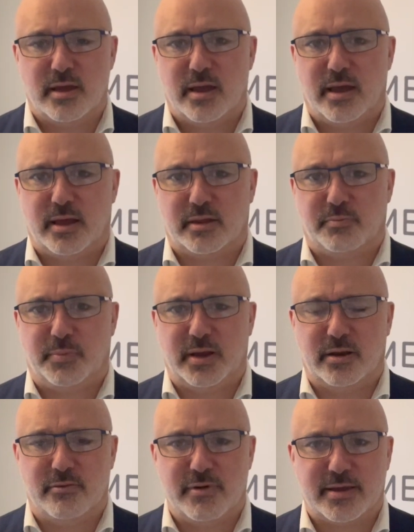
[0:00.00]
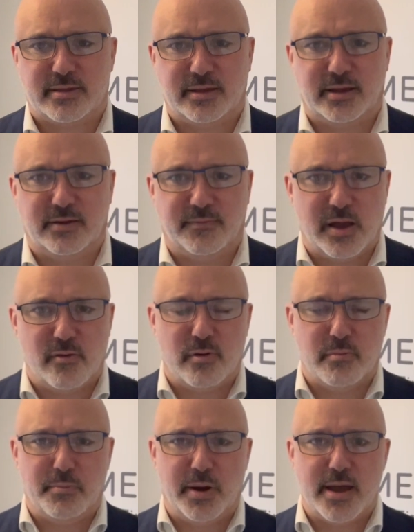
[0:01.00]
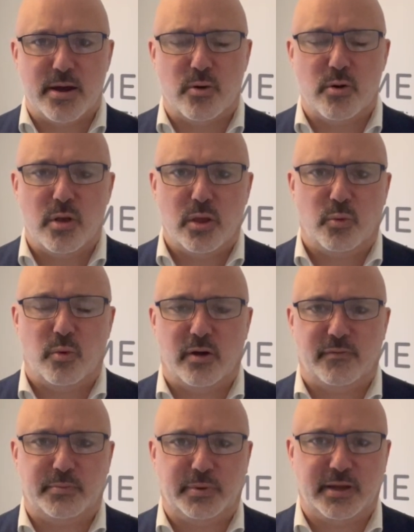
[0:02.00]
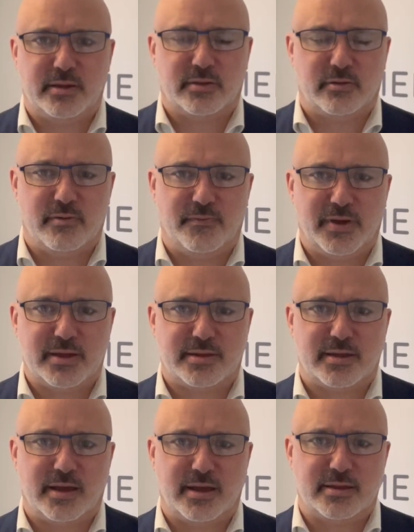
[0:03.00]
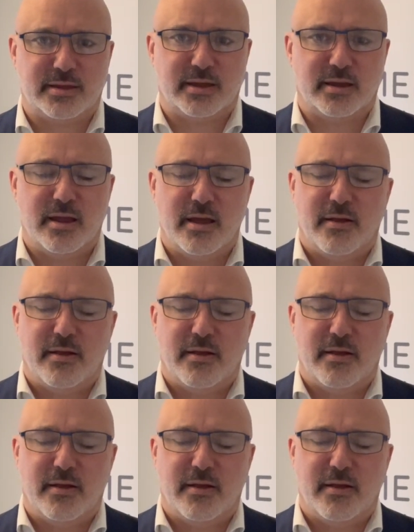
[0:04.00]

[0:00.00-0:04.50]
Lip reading: has been arrested and they're on bail while the police are investigating.